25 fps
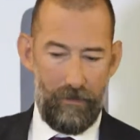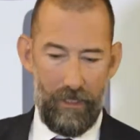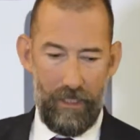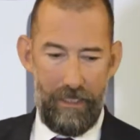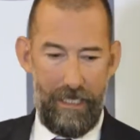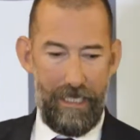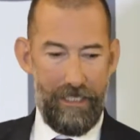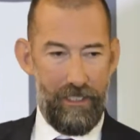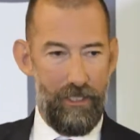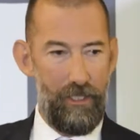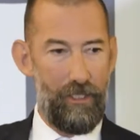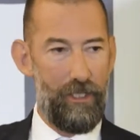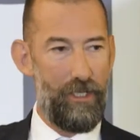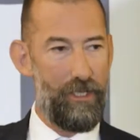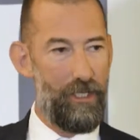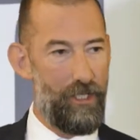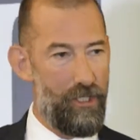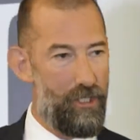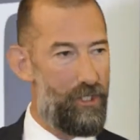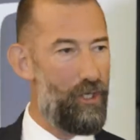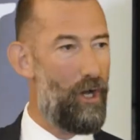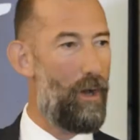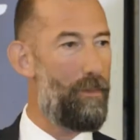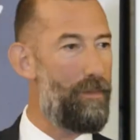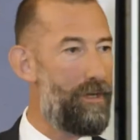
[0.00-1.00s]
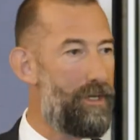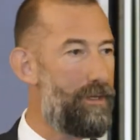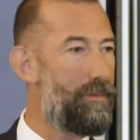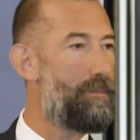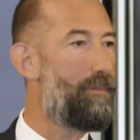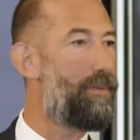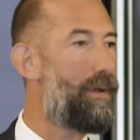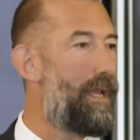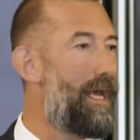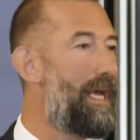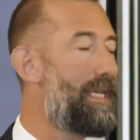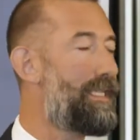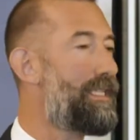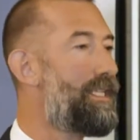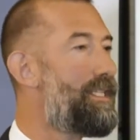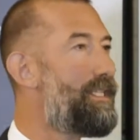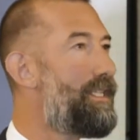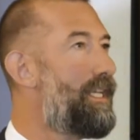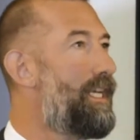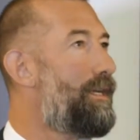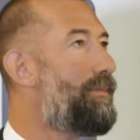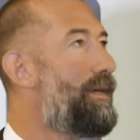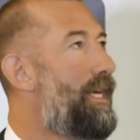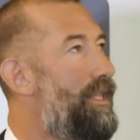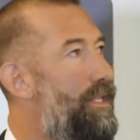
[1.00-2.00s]
Let's look at the dominant players. Let's
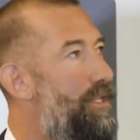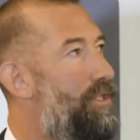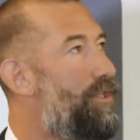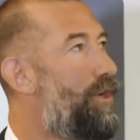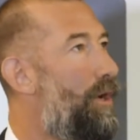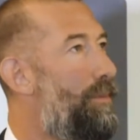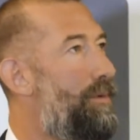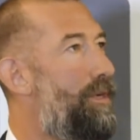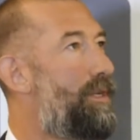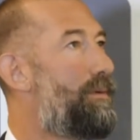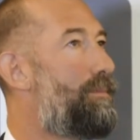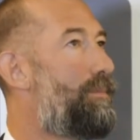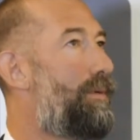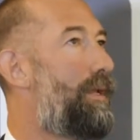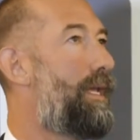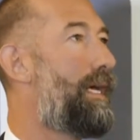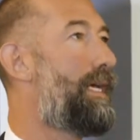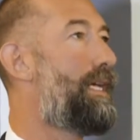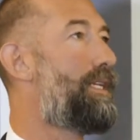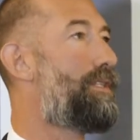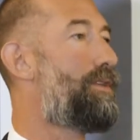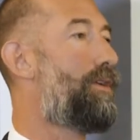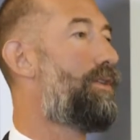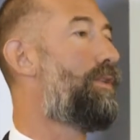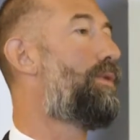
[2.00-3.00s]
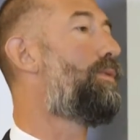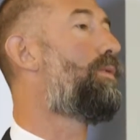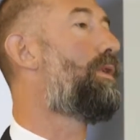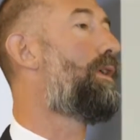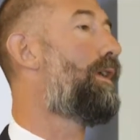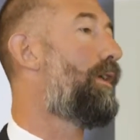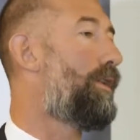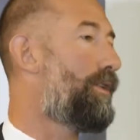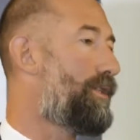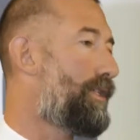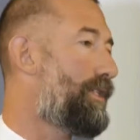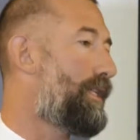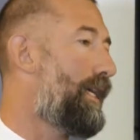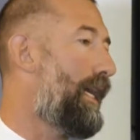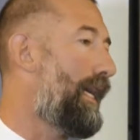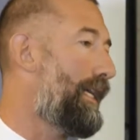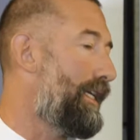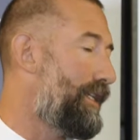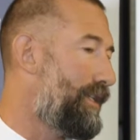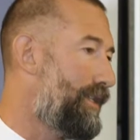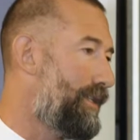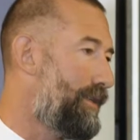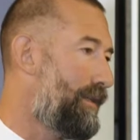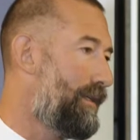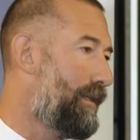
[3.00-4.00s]
think about the dominant players on the world
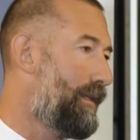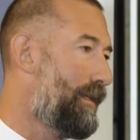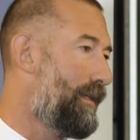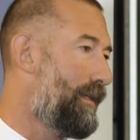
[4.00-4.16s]
stage.